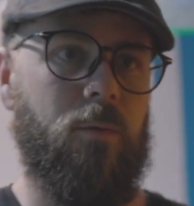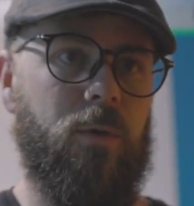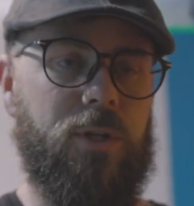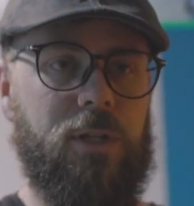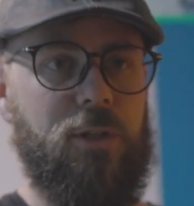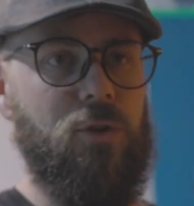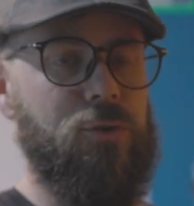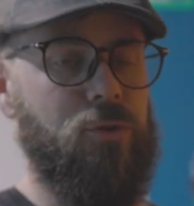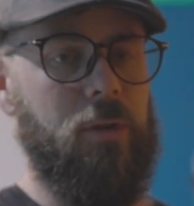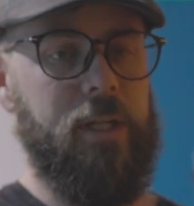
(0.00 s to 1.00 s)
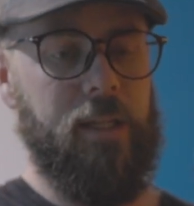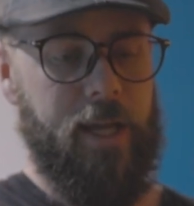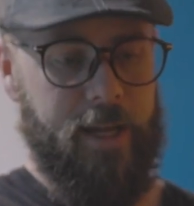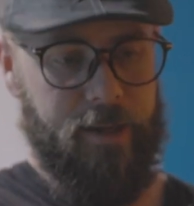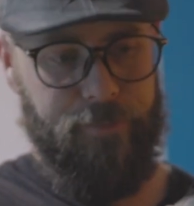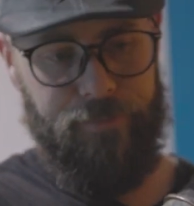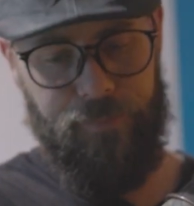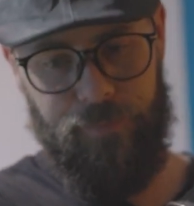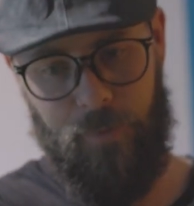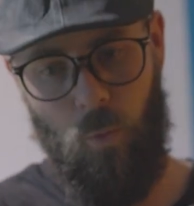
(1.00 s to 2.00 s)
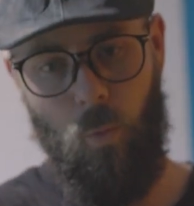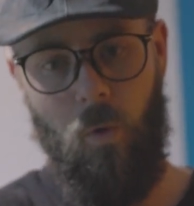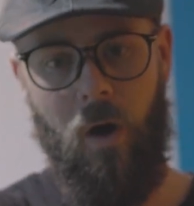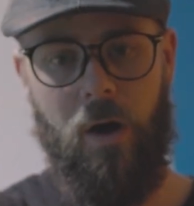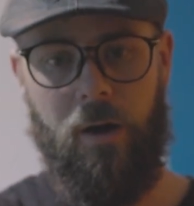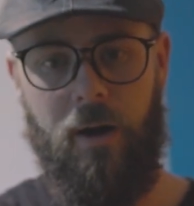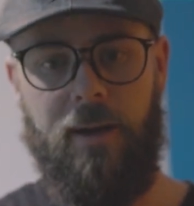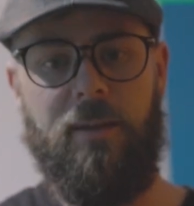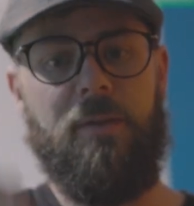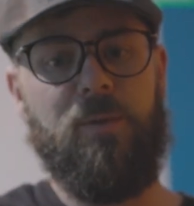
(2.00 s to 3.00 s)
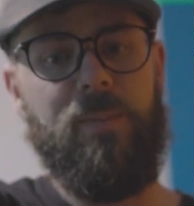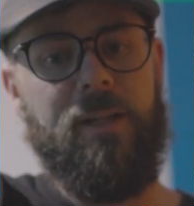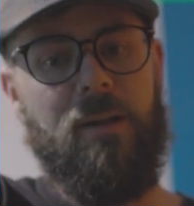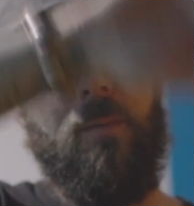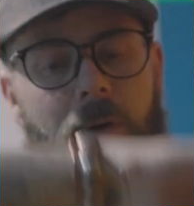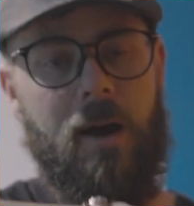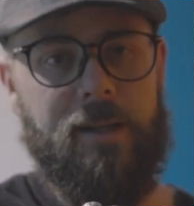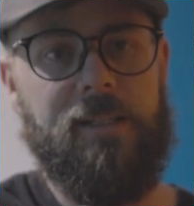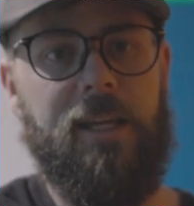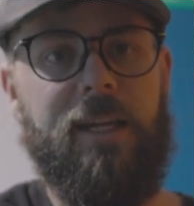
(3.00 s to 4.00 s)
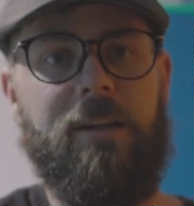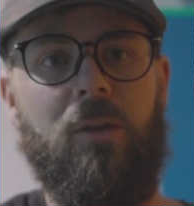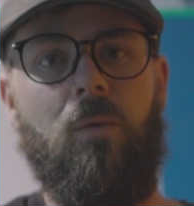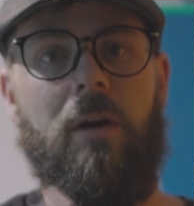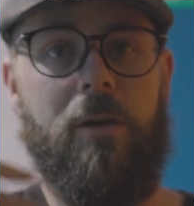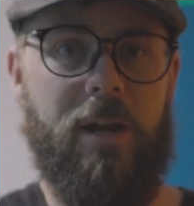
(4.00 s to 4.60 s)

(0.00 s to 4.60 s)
which is usually like water and then this big dumb rock sticking out of the water,